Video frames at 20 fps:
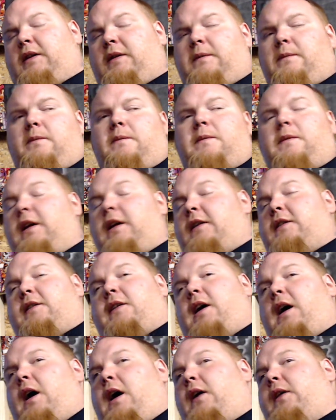That's not
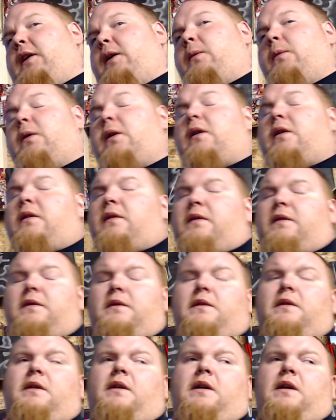how that works.
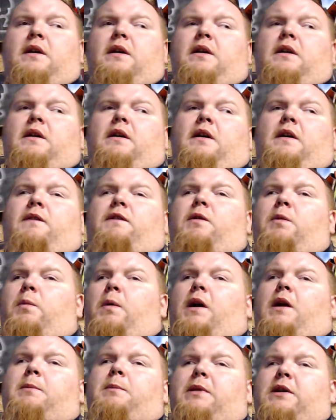If you want
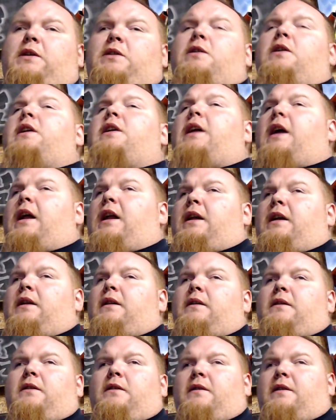to be good at it,
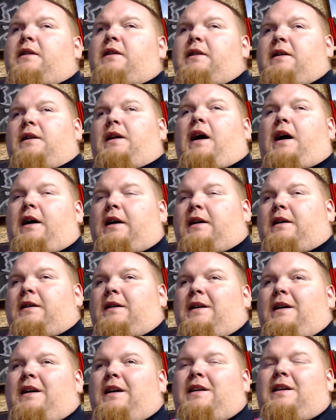
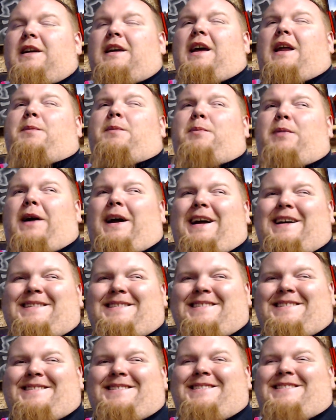you got to
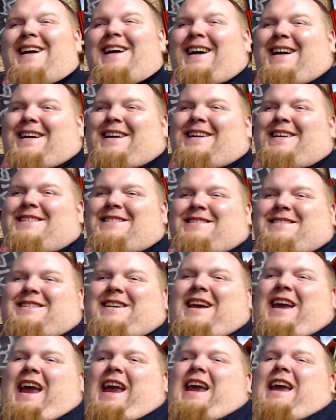practice. You're not going to just get
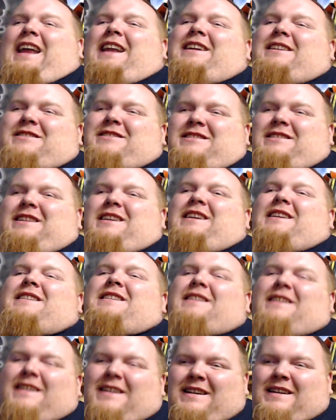handed shit
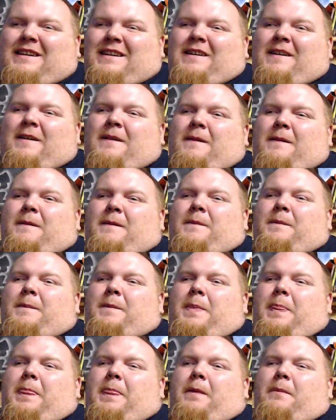
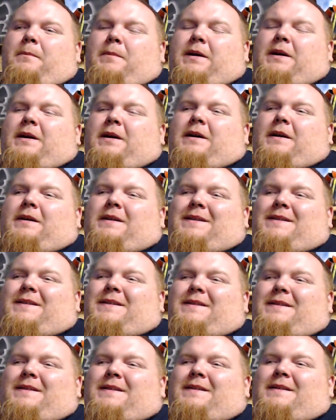because
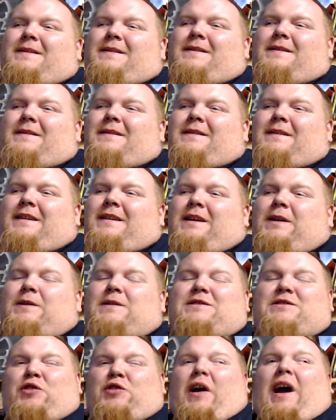you
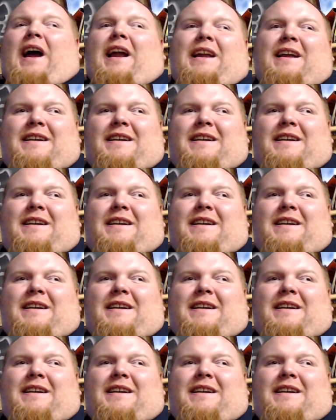tried it.